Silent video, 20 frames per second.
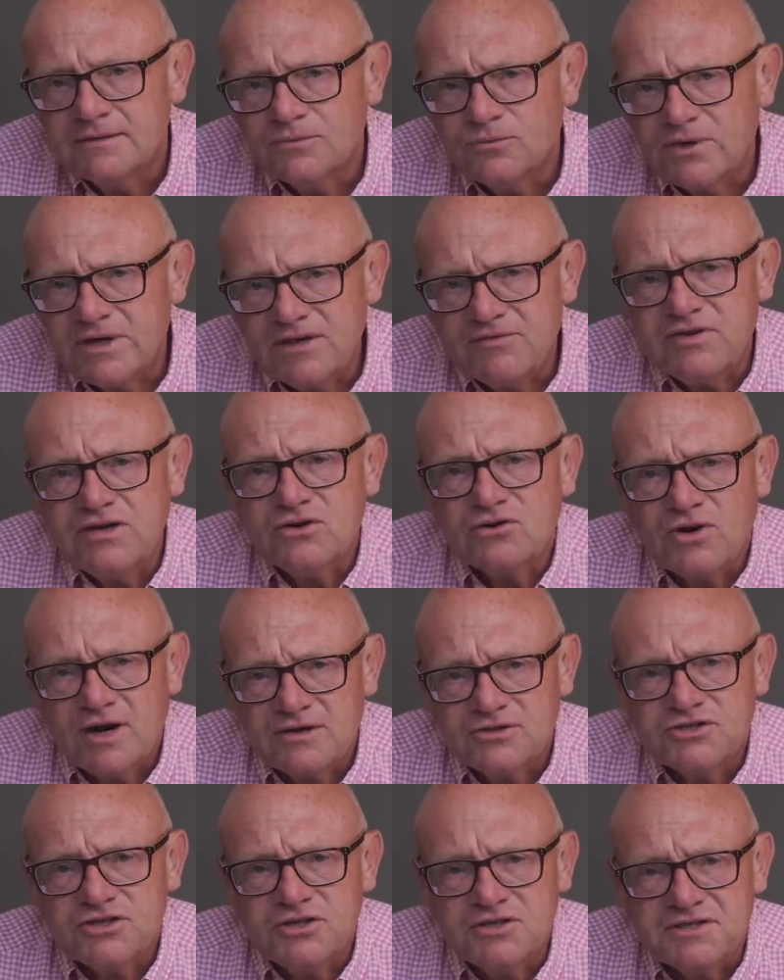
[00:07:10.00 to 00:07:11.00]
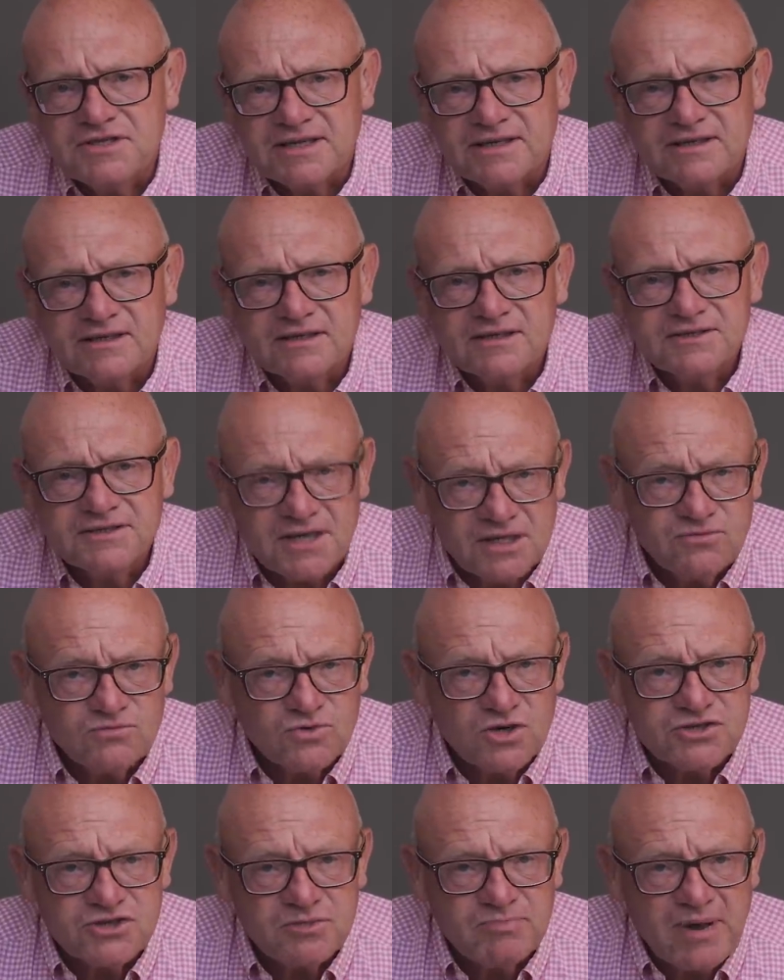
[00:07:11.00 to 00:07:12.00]
Whenever you're out shooting, don't
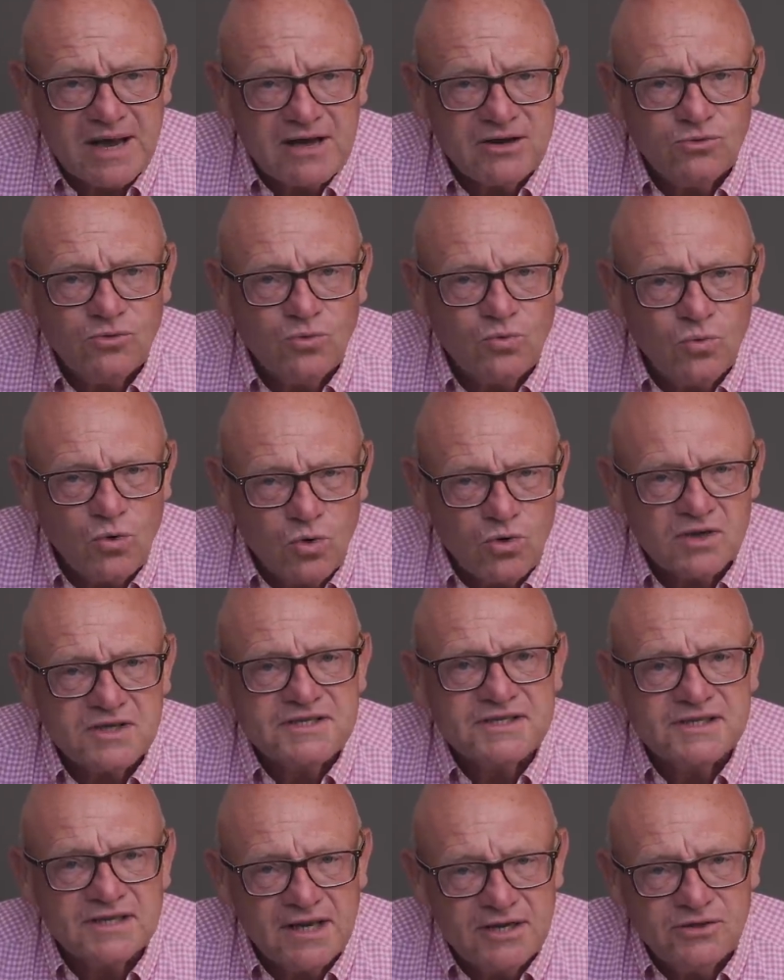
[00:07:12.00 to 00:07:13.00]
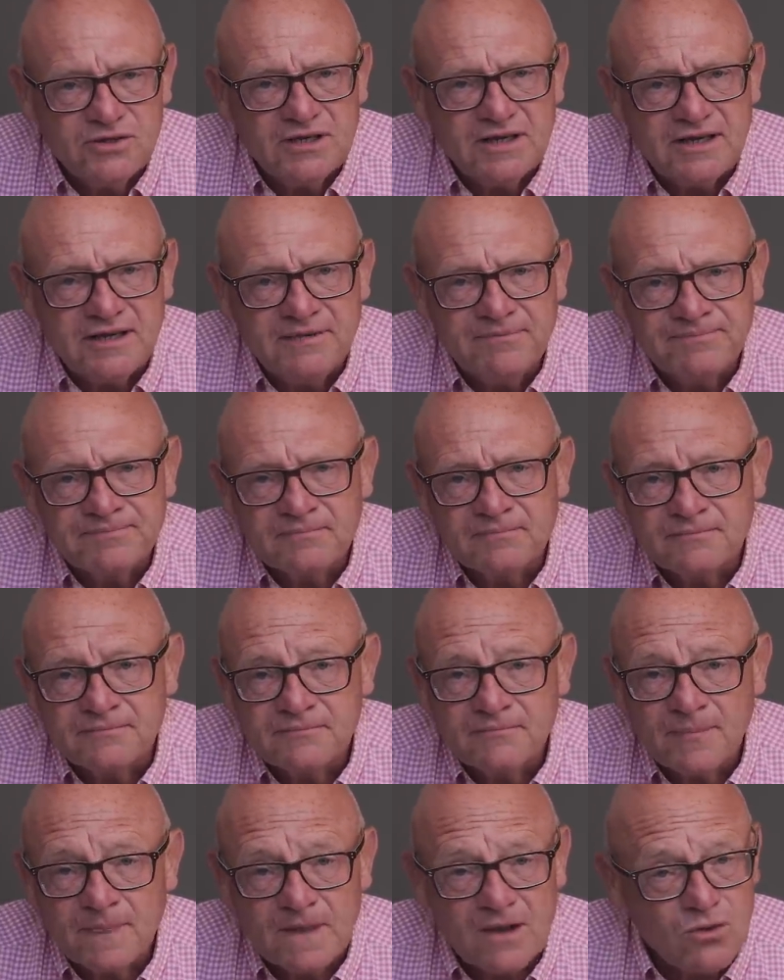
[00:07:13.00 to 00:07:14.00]
rush about, walk slowly.
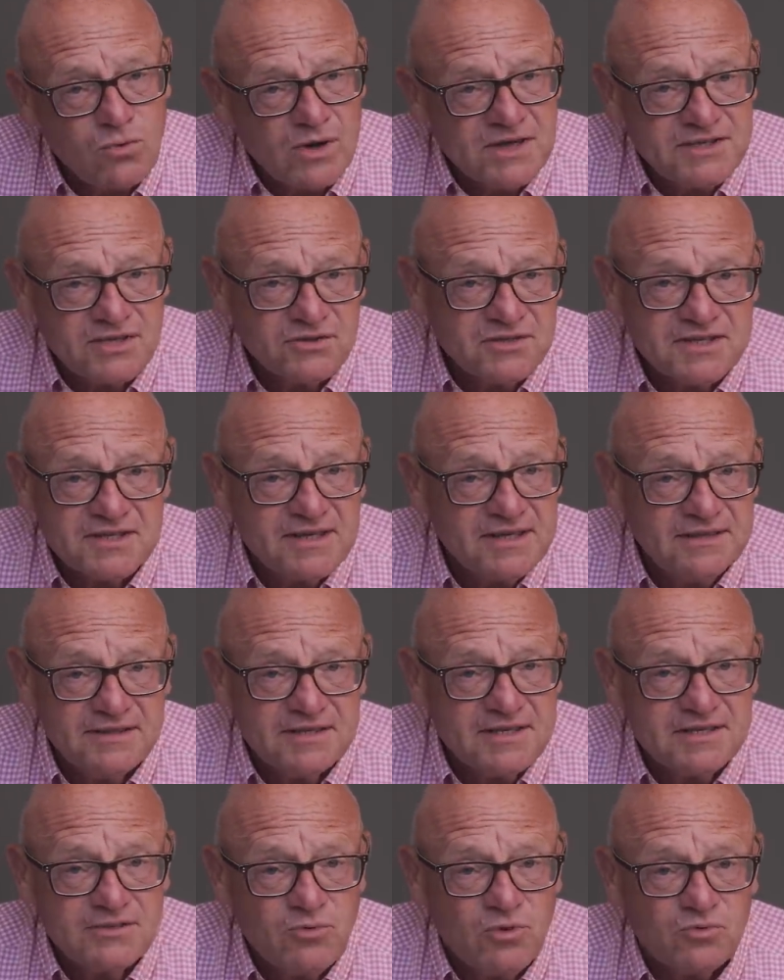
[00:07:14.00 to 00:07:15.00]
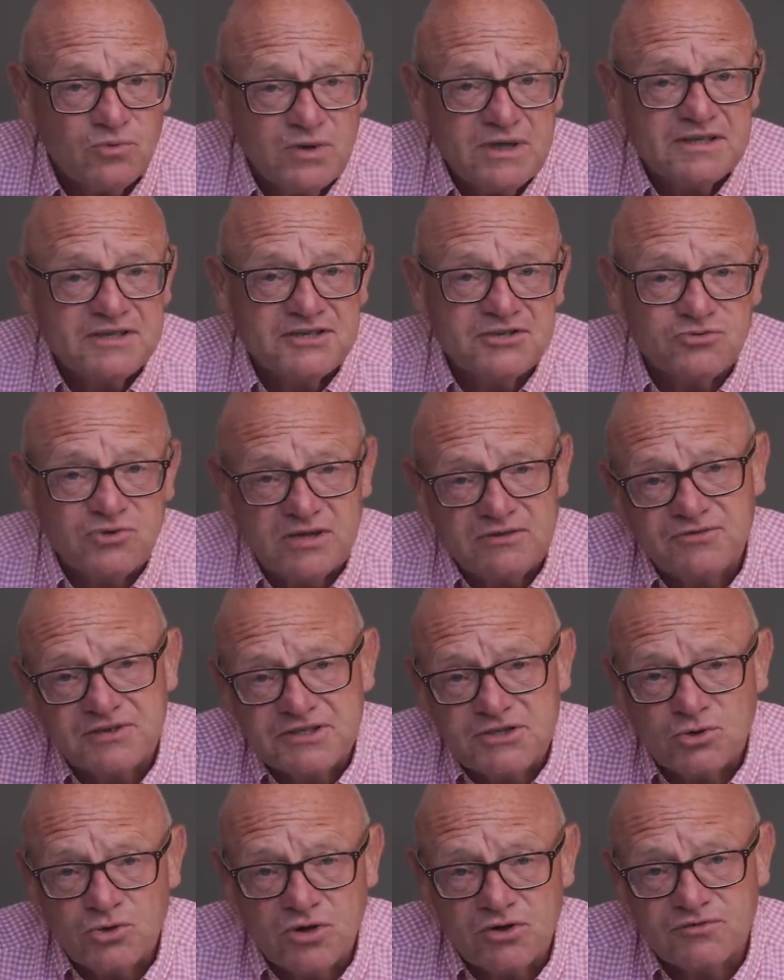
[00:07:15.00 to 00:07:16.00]
Quite honestly, this is what we as street
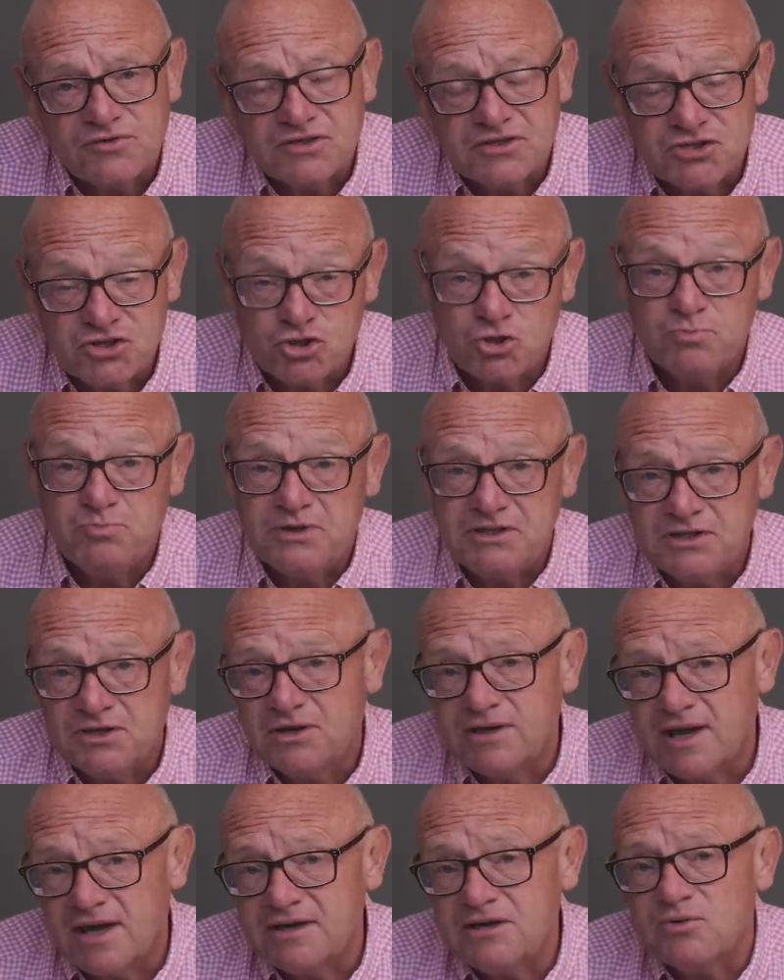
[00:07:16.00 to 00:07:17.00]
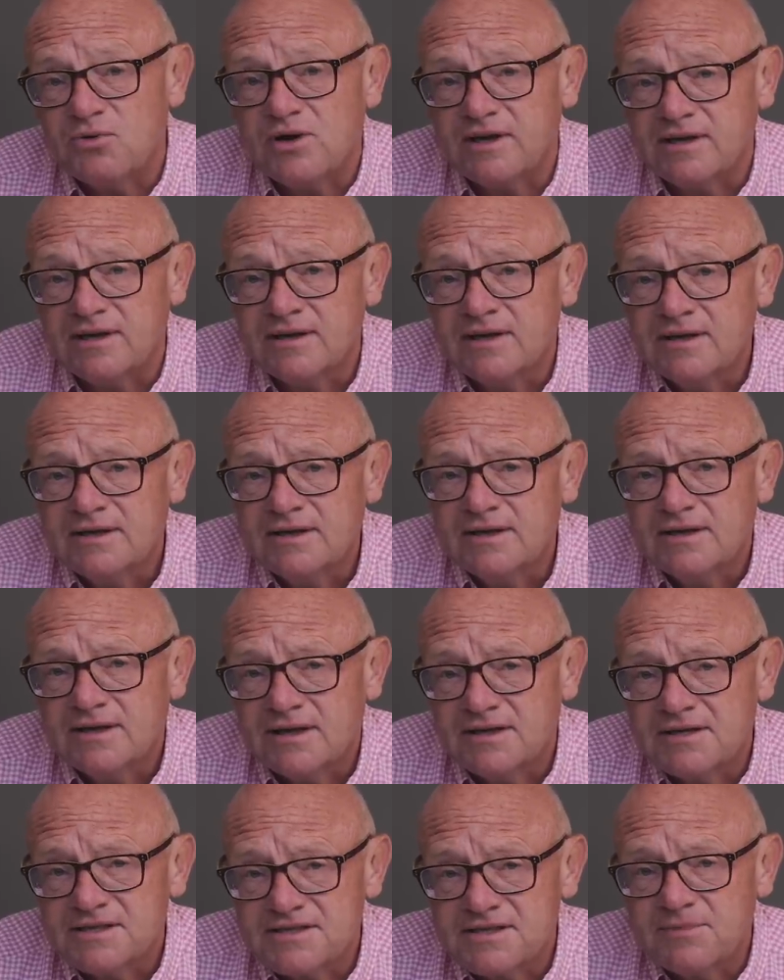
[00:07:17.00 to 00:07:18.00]
photographers should be doing anyway,
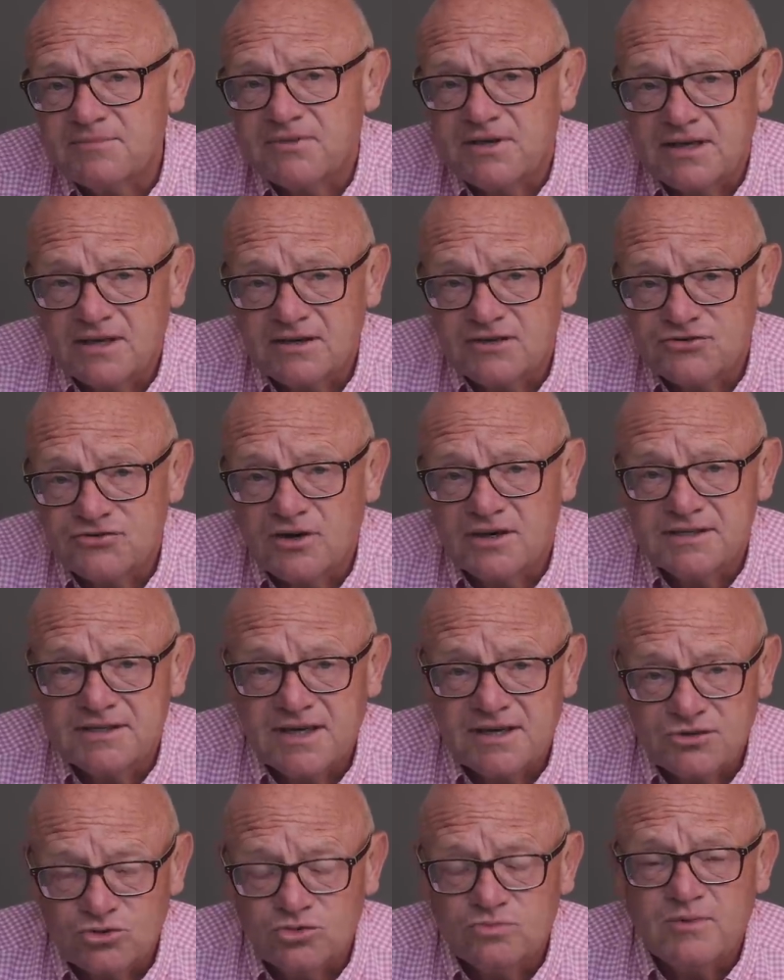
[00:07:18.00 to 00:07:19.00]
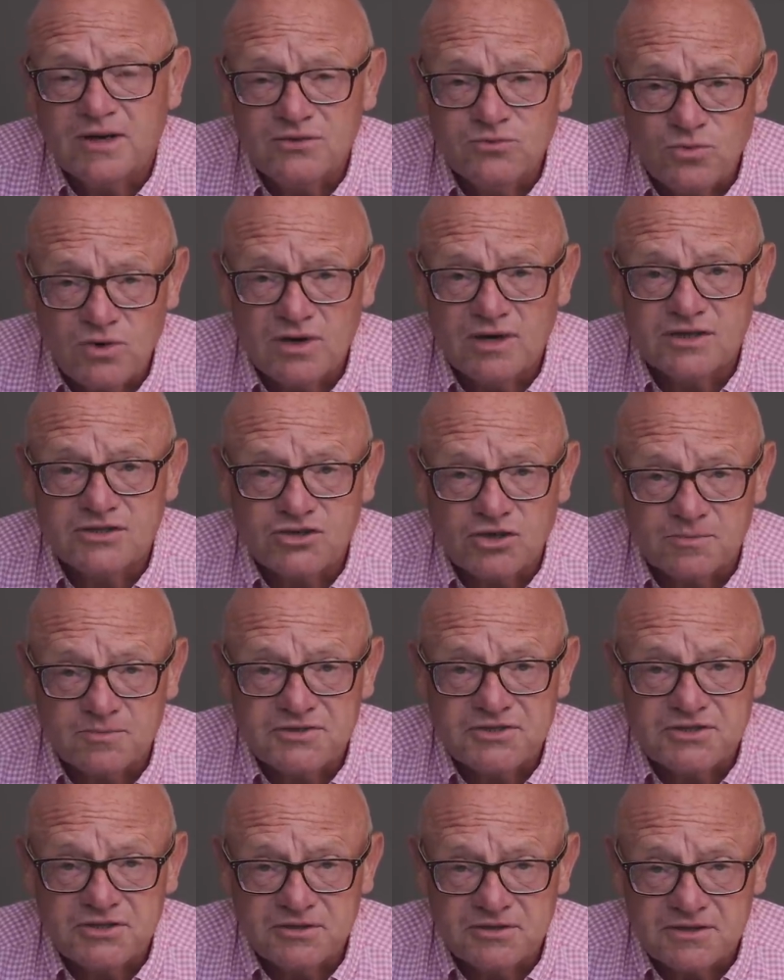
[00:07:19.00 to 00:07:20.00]
and it's something I try to get all my workshop
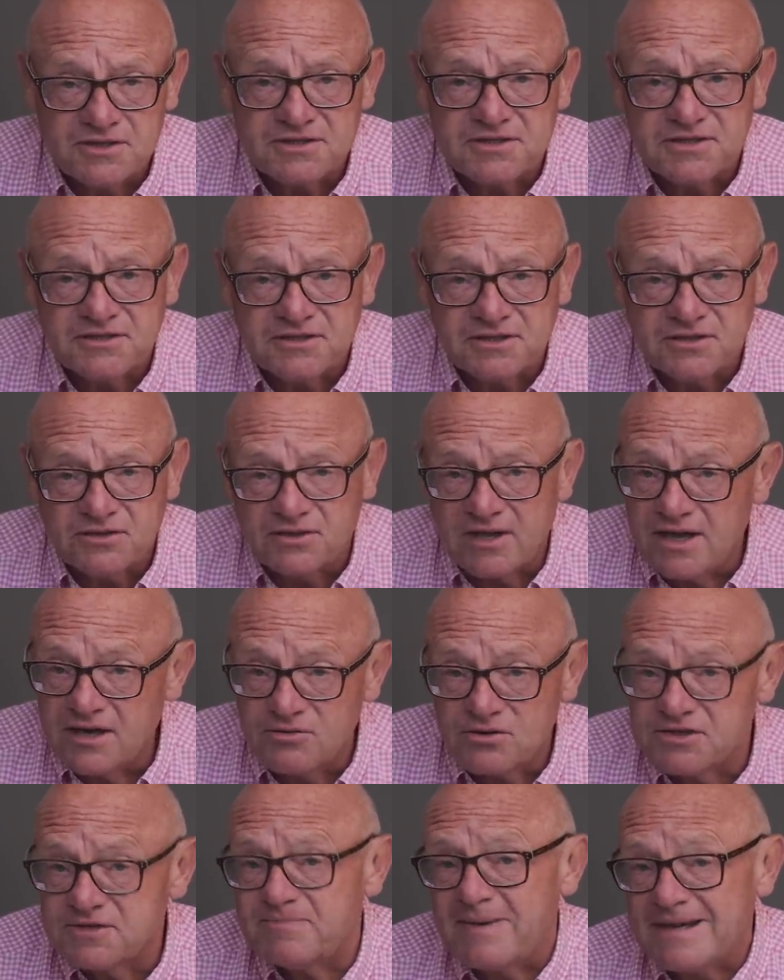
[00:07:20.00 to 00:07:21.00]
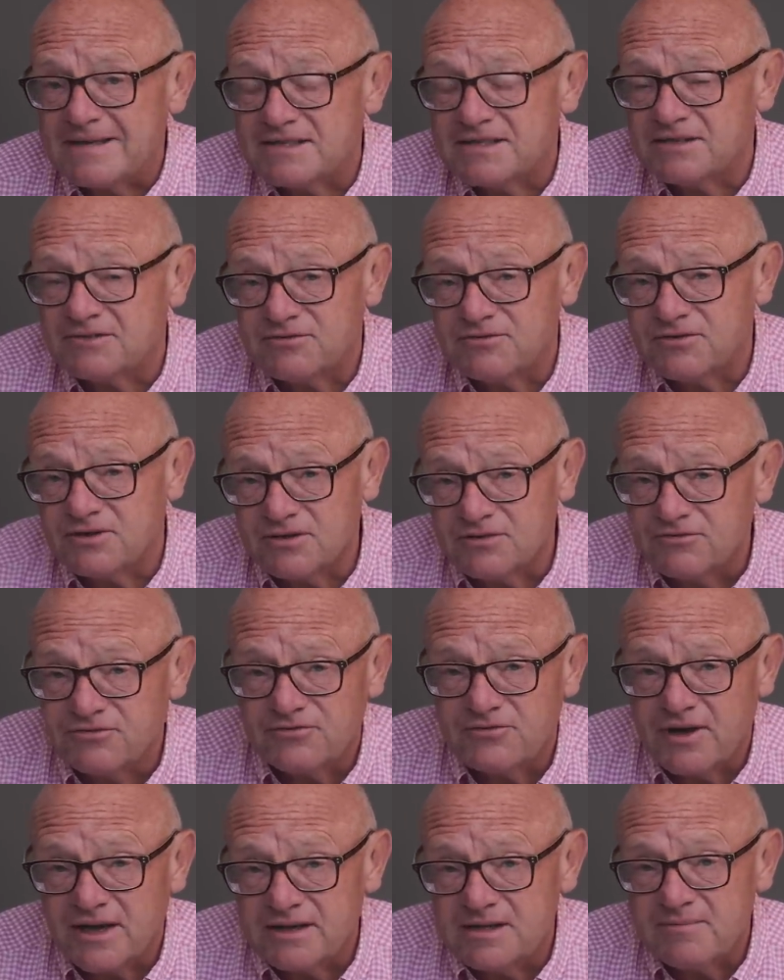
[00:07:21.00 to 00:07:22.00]
students to do, irrespective
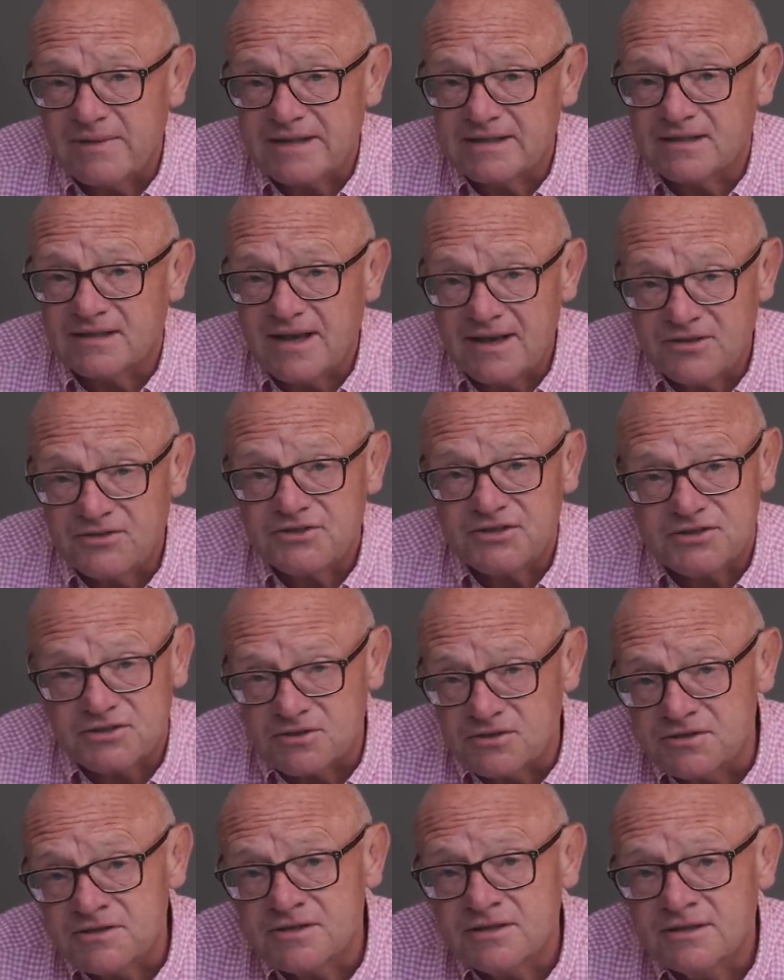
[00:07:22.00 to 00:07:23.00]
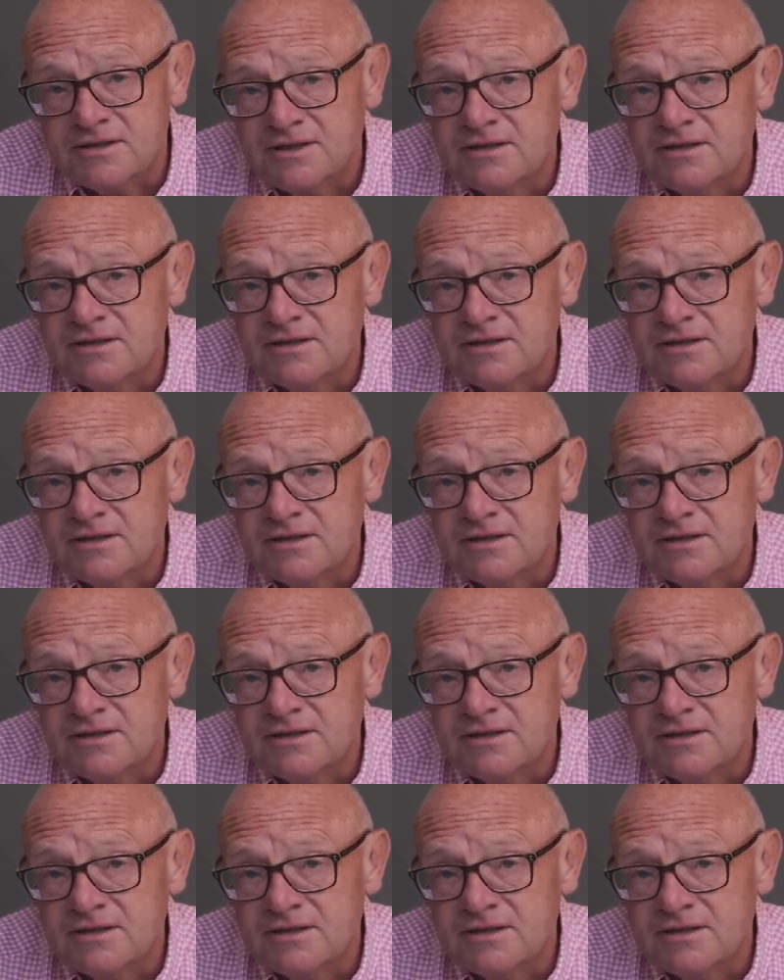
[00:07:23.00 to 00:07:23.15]
of any mental health issues.